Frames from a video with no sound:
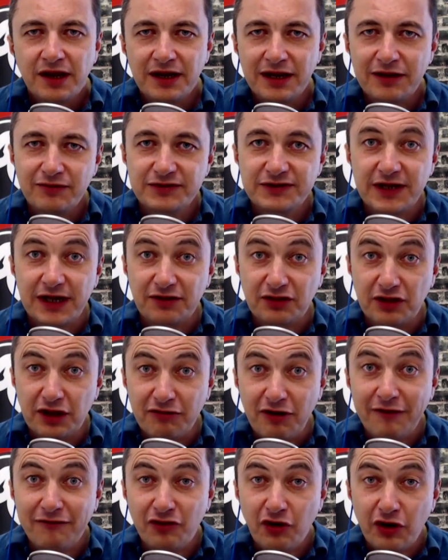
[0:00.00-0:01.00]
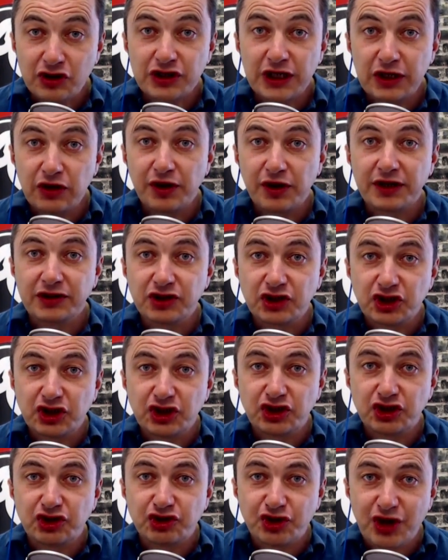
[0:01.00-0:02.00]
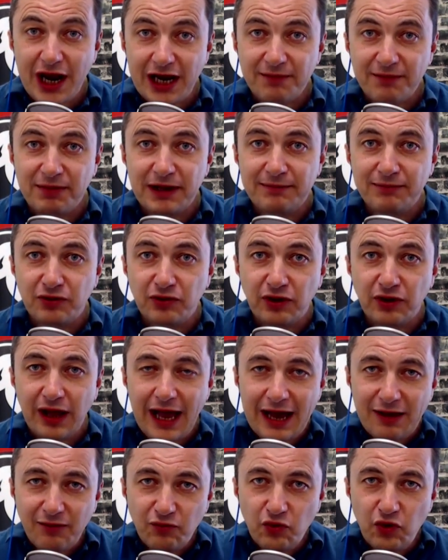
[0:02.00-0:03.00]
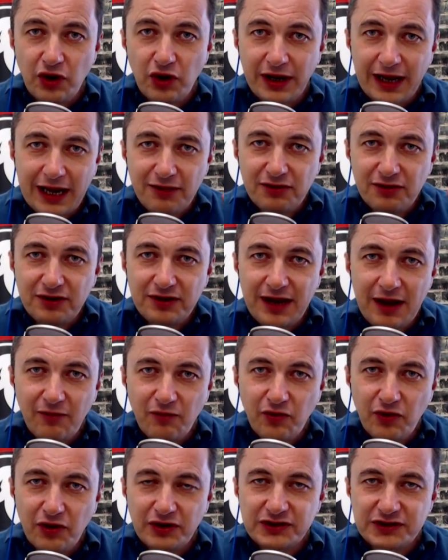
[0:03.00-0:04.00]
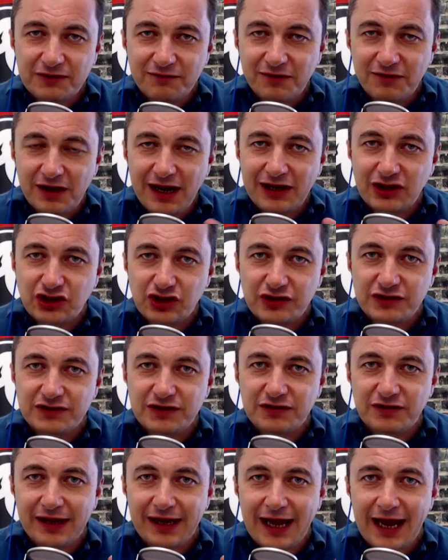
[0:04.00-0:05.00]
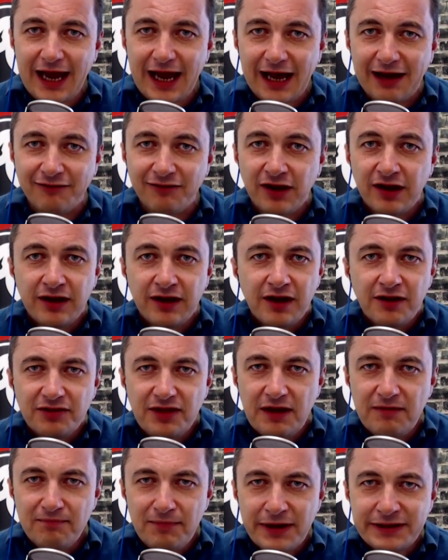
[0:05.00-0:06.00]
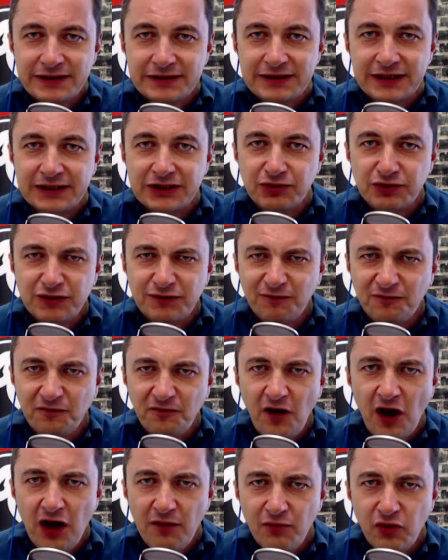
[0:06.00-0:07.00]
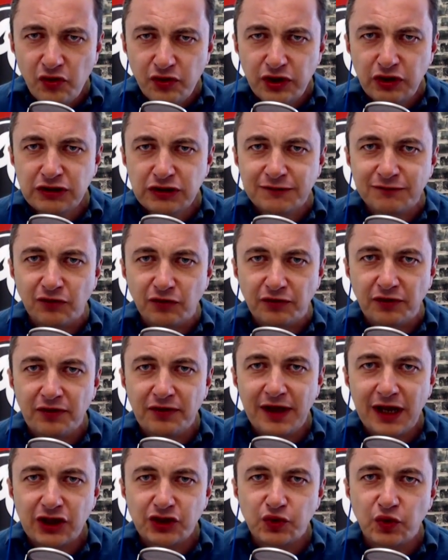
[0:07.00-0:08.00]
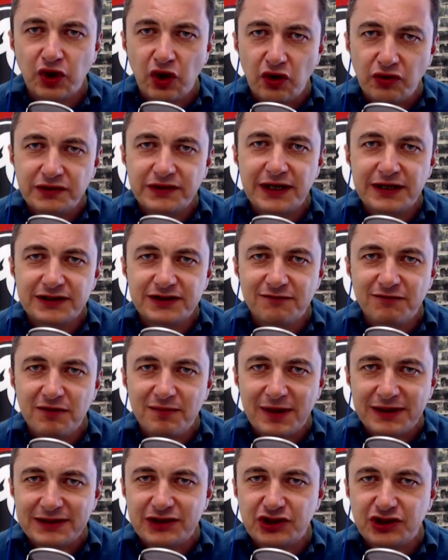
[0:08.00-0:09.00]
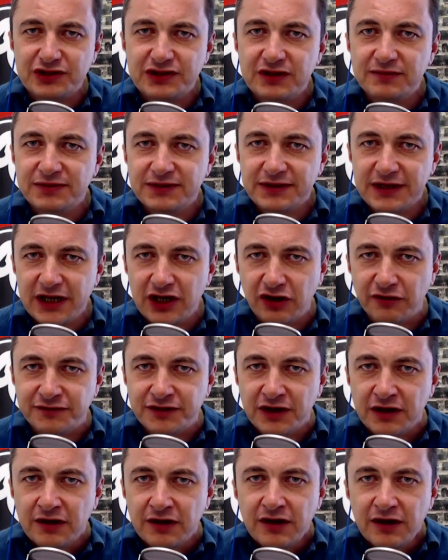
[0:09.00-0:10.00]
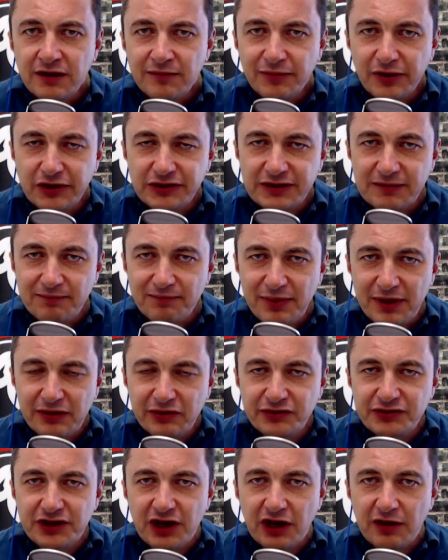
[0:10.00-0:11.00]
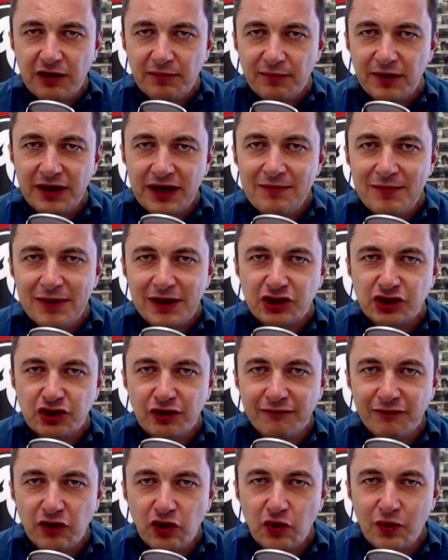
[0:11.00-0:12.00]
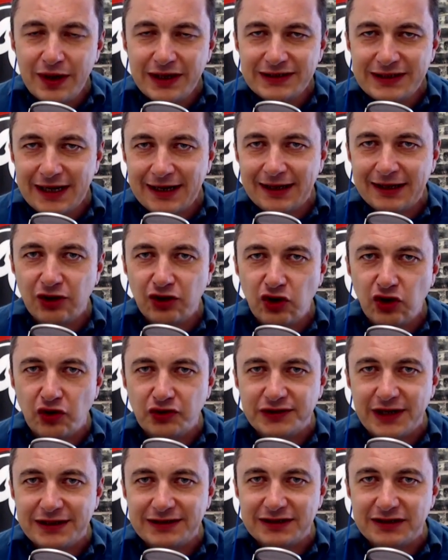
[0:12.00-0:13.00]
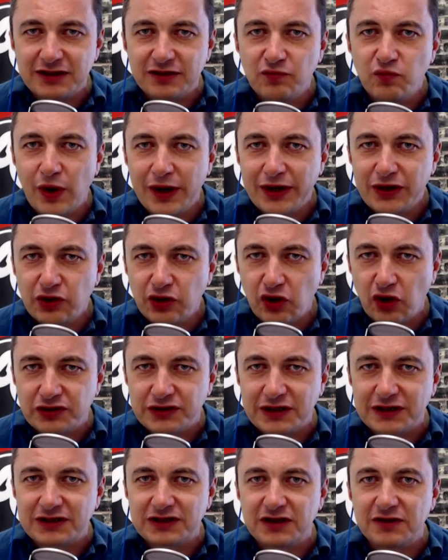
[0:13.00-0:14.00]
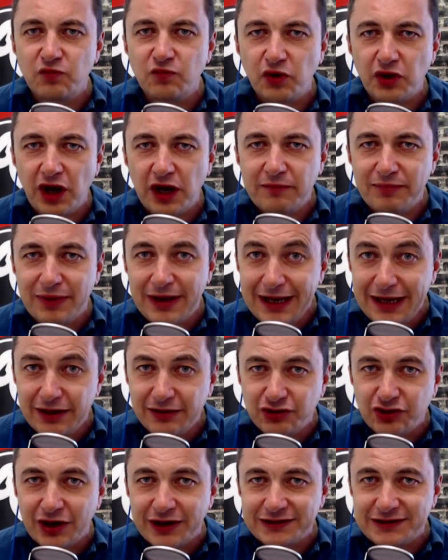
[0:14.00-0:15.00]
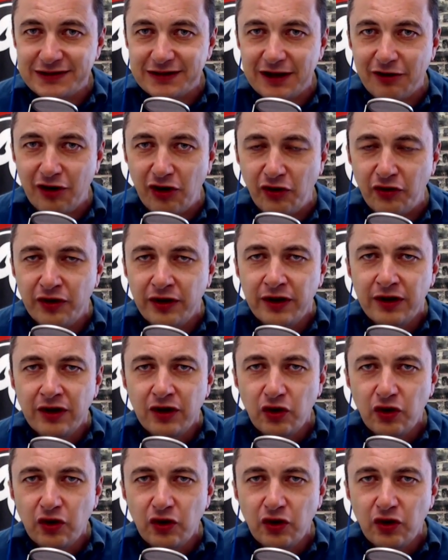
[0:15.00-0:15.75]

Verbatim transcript: And he was saying, if you're actually looking to track people and work out the networks and connections that they have, then metadata is far more useful than the actual contents of the messages themselves, because it builds up an image of who exactly you're contacting them, when you contact them, what I P address they're on.